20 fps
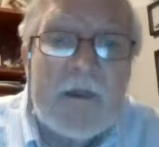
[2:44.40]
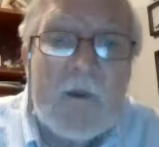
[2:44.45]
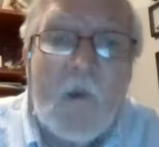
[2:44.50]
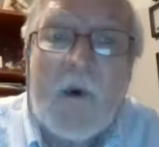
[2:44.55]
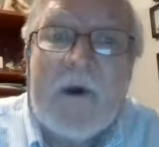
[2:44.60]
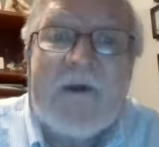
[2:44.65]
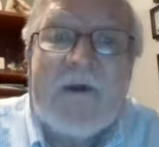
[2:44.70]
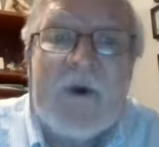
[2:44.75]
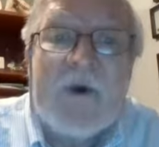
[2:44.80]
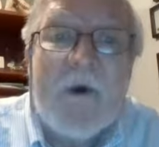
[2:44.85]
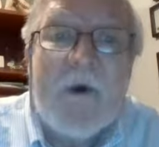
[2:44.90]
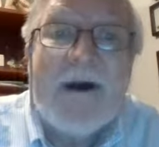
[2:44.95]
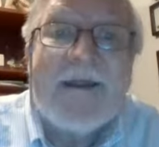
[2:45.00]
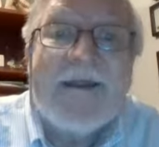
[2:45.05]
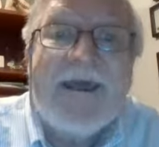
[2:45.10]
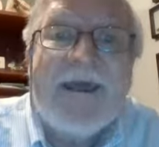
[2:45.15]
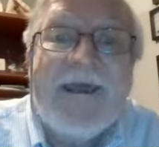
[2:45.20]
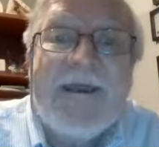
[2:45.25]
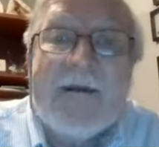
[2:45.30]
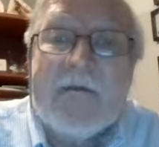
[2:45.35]
when do I
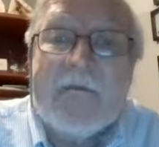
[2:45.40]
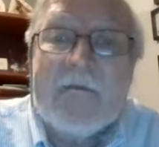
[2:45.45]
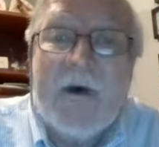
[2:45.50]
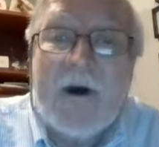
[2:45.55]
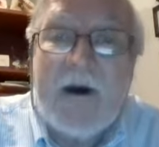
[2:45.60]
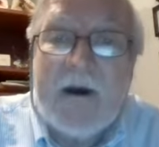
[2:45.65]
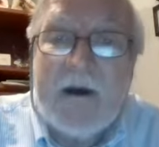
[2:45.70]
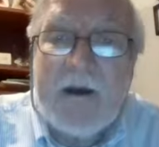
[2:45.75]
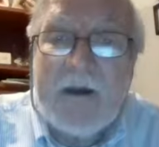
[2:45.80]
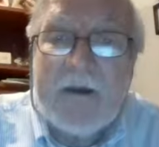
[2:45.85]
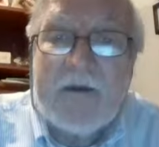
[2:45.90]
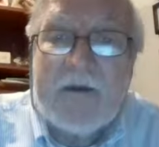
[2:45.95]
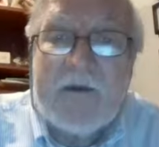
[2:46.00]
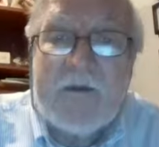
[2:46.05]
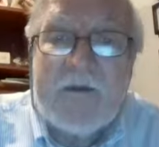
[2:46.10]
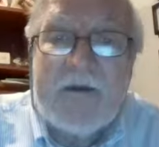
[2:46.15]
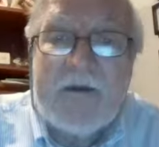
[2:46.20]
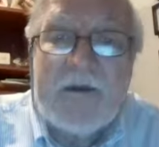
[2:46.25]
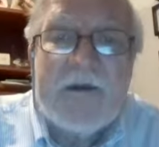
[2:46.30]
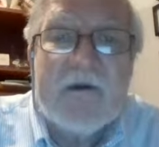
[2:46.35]
need it by,
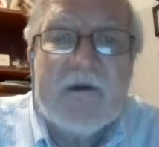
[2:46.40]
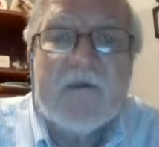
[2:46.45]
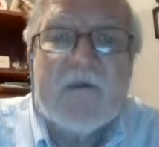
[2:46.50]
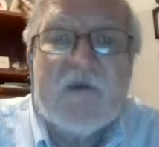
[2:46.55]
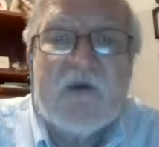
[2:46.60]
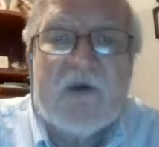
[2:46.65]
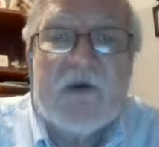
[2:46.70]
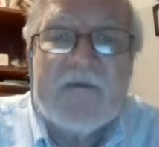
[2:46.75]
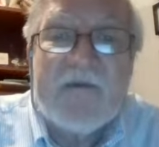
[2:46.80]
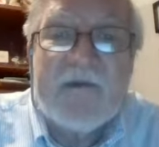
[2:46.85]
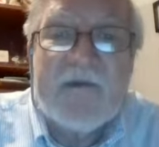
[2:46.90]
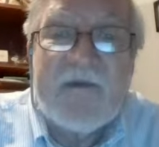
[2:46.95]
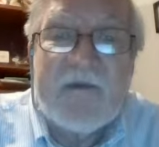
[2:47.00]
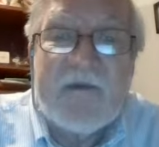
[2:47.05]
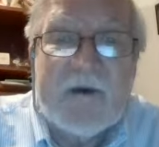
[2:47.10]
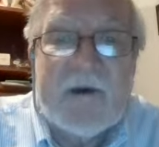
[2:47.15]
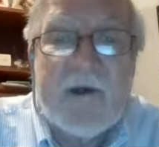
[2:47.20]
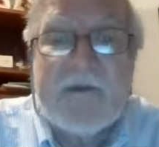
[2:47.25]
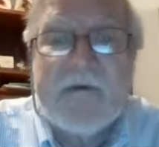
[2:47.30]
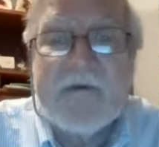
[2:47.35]
who's the approval
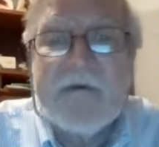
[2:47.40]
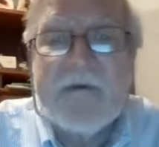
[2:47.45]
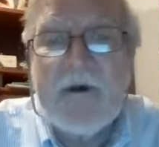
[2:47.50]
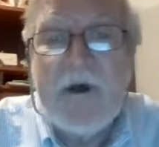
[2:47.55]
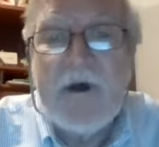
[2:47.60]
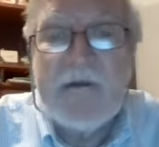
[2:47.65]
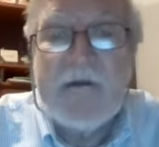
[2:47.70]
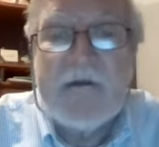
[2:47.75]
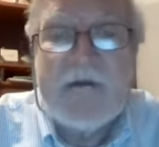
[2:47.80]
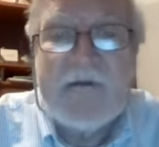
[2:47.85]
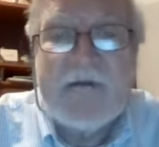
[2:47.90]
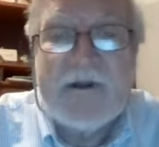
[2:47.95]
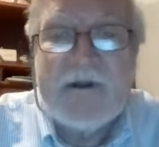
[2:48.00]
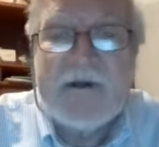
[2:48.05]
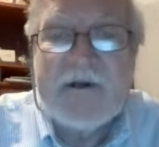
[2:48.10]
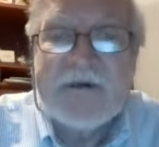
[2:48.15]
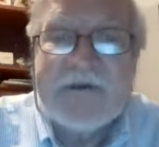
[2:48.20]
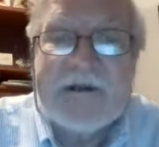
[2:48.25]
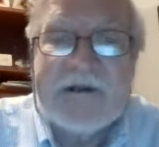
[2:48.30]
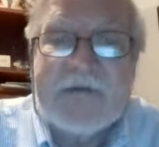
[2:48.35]
authority, all the
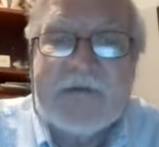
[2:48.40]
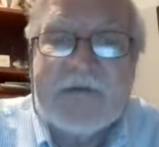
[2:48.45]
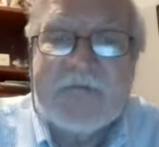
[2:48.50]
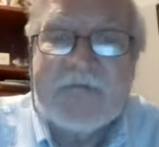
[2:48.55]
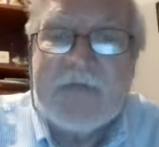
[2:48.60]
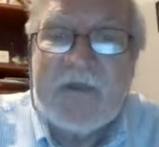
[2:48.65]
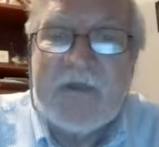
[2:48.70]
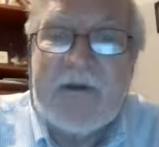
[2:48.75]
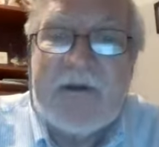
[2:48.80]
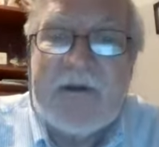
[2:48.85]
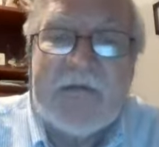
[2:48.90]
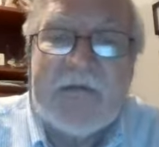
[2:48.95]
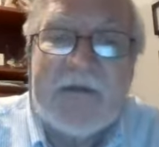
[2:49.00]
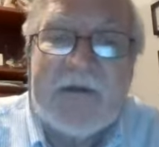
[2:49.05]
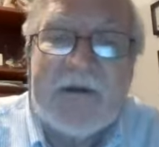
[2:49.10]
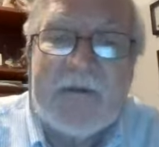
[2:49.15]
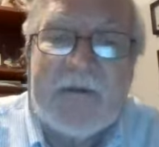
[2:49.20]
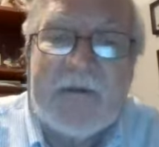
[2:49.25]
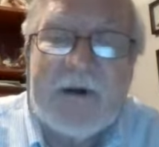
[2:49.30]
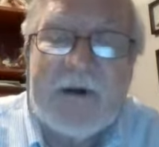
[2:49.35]
things you never
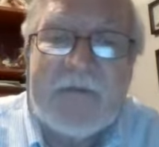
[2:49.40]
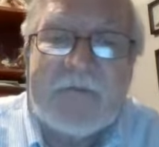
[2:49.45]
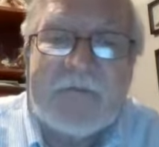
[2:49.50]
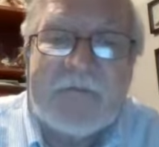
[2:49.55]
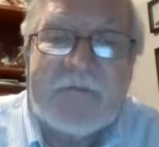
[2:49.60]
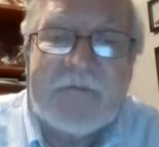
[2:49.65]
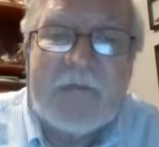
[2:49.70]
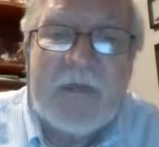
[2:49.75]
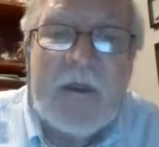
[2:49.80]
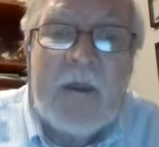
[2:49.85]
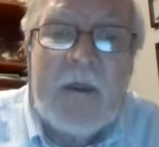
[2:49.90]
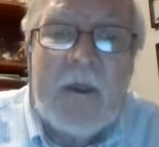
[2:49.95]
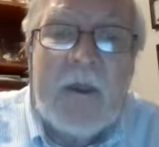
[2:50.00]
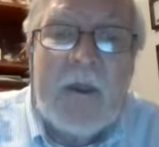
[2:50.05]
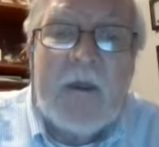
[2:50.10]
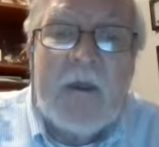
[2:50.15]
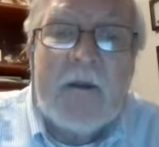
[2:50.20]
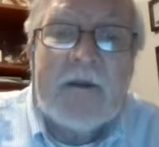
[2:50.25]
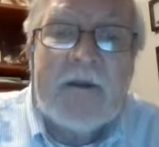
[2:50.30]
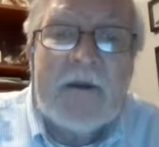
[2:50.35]
think about.
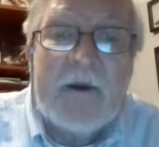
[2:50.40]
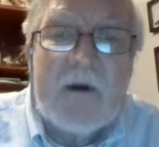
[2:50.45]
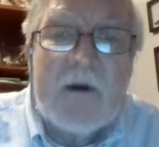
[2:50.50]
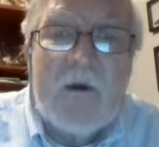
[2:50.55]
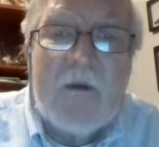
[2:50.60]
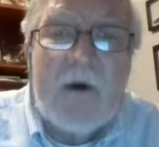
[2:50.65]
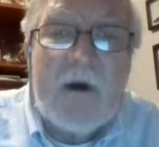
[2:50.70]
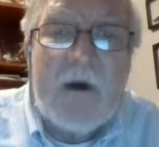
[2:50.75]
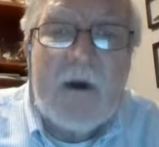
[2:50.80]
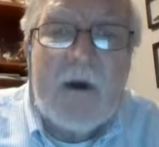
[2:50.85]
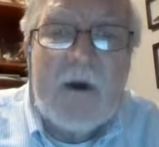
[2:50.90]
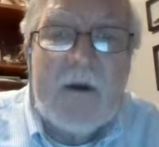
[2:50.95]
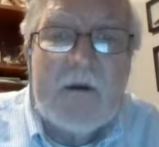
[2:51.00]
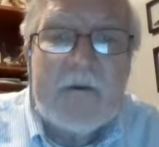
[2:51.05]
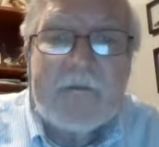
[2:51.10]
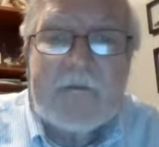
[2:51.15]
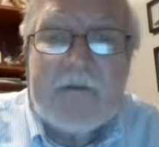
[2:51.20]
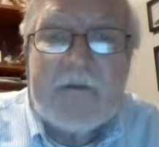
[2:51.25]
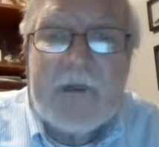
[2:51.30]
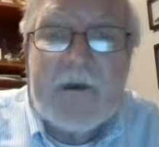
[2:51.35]

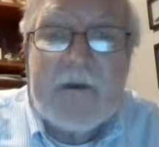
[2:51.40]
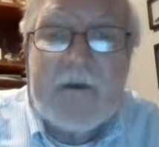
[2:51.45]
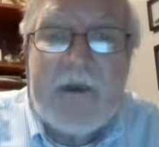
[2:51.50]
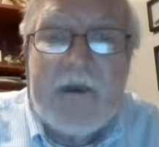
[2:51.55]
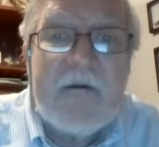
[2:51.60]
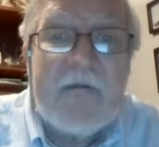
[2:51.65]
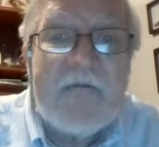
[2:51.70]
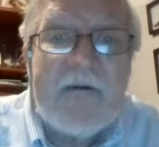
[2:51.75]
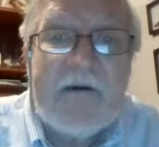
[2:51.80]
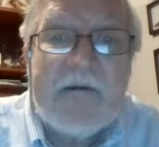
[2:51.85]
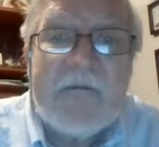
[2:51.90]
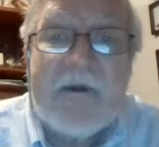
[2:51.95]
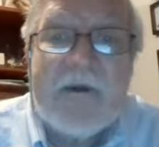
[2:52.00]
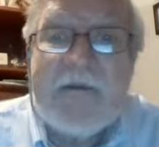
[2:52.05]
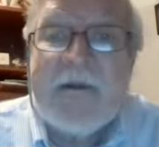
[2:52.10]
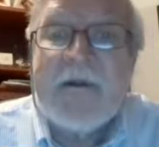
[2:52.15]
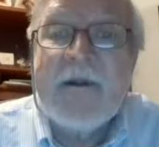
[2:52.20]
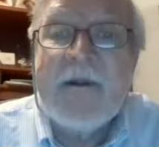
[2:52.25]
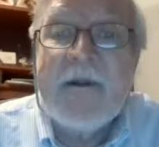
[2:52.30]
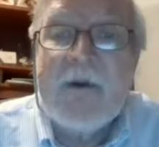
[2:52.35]
So have fun with
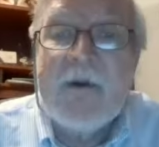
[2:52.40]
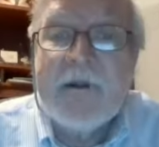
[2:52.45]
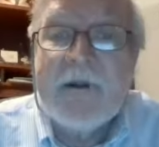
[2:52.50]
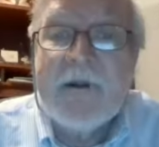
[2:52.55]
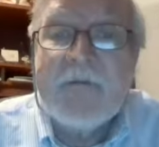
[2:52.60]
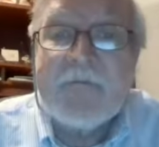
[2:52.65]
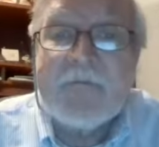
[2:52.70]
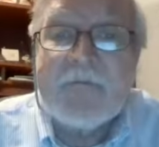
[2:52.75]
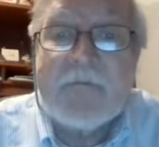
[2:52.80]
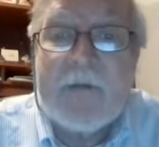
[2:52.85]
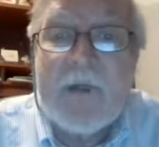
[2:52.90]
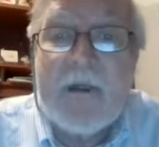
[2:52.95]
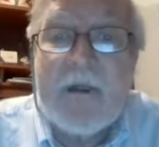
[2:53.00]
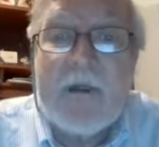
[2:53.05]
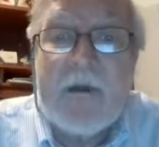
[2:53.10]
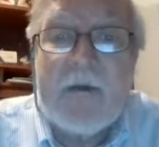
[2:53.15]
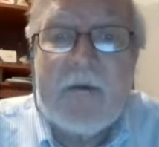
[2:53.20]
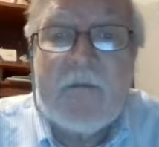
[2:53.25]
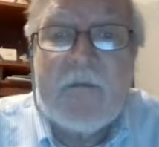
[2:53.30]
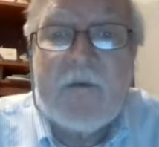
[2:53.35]
this unit,
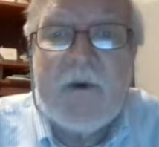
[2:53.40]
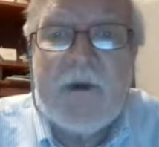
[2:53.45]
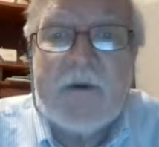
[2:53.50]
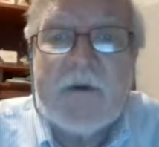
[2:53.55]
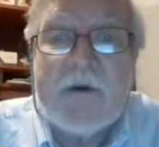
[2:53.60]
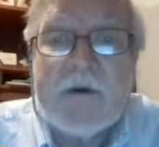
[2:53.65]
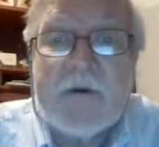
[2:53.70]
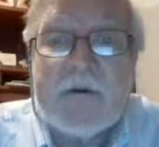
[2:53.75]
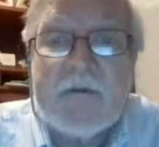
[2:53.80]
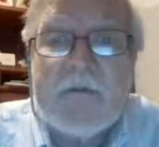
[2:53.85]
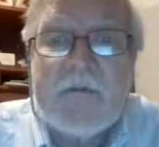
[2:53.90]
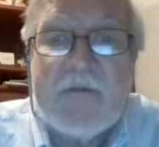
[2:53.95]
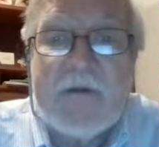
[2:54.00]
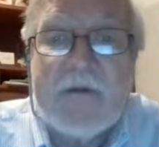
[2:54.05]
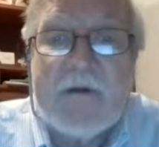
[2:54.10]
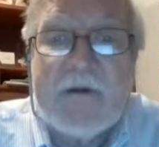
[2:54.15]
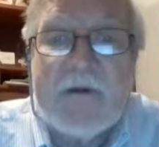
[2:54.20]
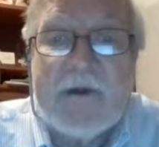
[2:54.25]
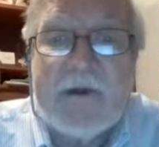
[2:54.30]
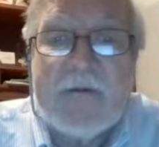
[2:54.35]
and when you're
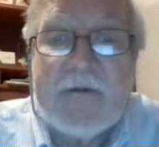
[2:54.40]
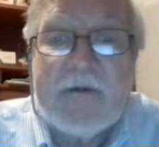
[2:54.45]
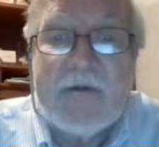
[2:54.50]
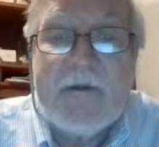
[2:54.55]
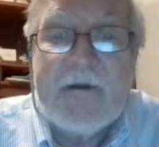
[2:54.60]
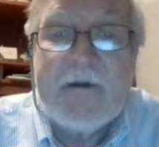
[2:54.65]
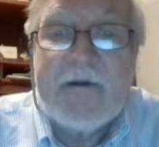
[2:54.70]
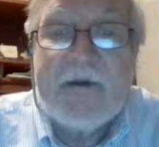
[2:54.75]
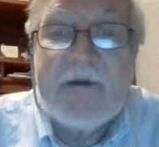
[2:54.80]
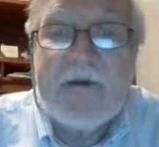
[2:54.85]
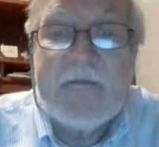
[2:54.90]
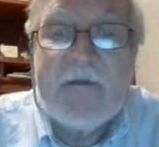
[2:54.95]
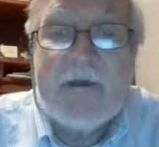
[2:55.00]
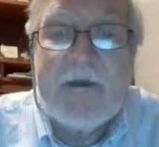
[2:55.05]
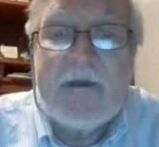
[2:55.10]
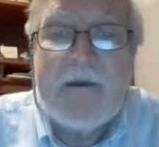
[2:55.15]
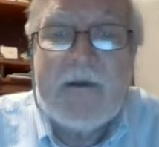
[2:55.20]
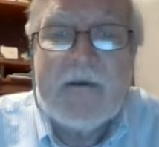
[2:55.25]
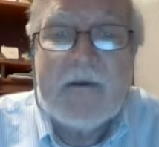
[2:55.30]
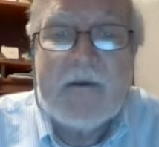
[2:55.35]
done with it, send
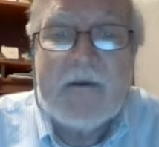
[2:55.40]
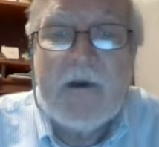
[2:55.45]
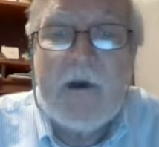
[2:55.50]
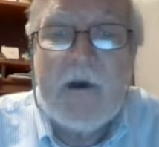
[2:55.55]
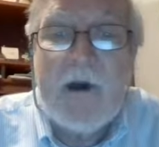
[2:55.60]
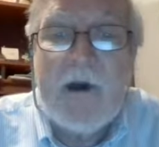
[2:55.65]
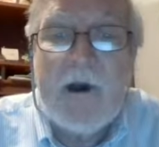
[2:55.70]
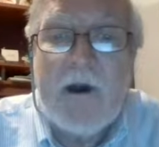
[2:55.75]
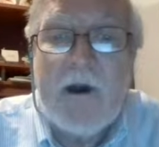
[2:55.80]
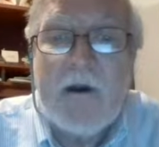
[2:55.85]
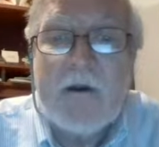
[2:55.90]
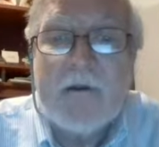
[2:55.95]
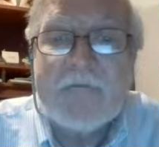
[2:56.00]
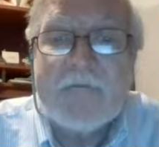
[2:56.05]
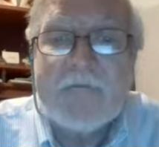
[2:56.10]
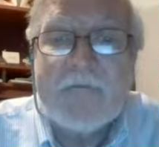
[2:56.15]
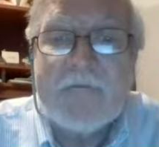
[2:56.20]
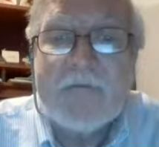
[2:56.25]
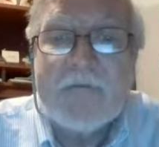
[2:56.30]
me your